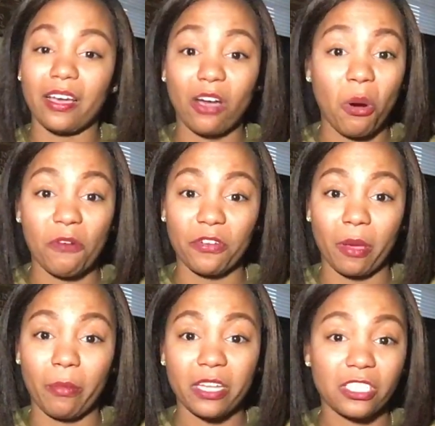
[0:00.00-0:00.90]
go over your
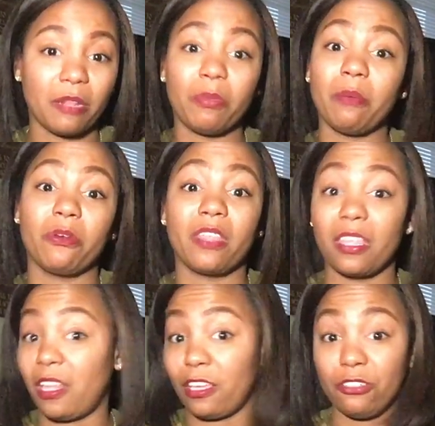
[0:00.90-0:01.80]
budget and people
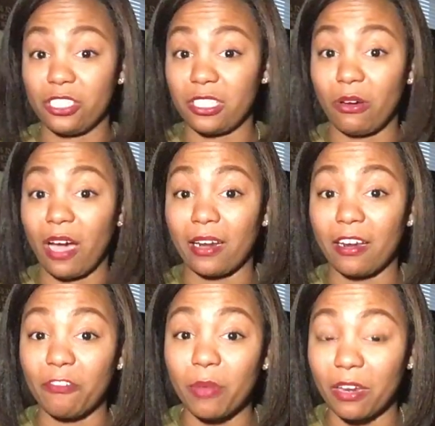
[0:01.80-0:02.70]
think that you just don't got
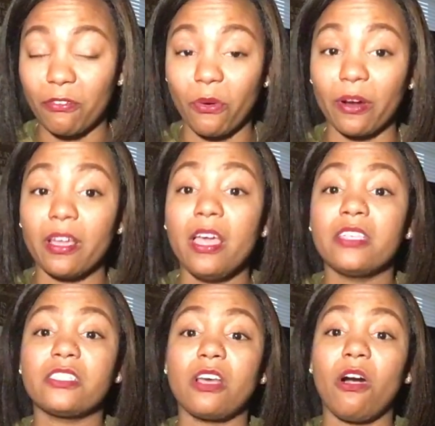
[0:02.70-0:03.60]
enough money for it.
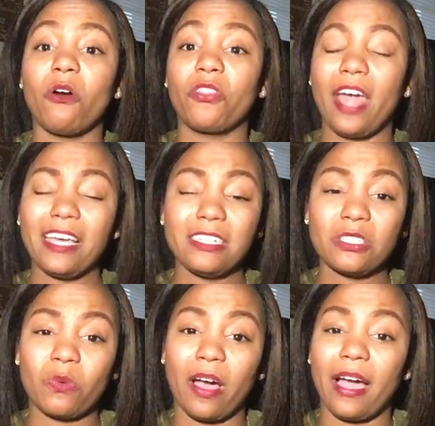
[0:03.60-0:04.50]
So that
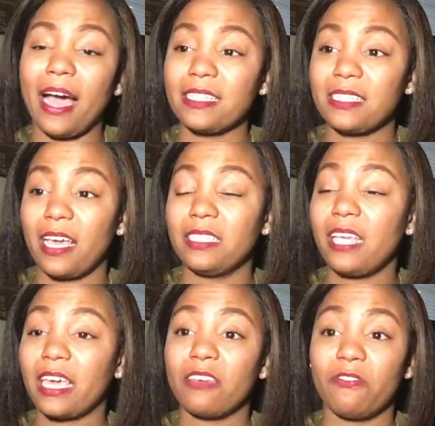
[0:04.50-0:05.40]
is why I say
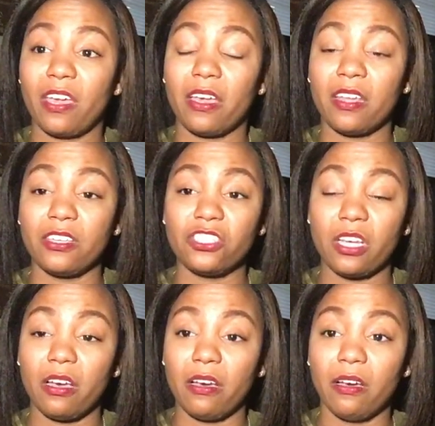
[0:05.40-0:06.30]
take advantage
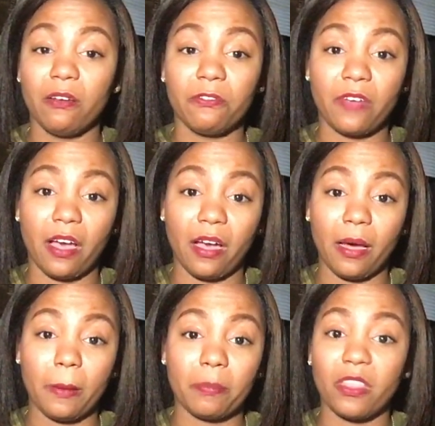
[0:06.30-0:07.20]
of
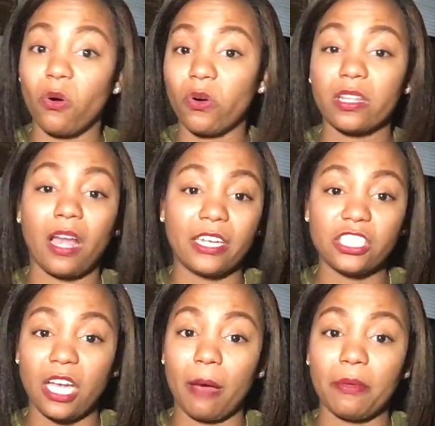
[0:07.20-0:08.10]
the online
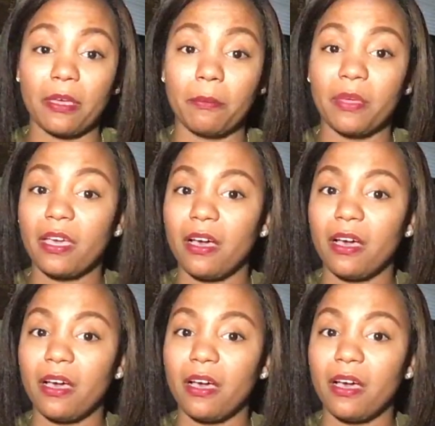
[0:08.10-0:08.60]
shopping,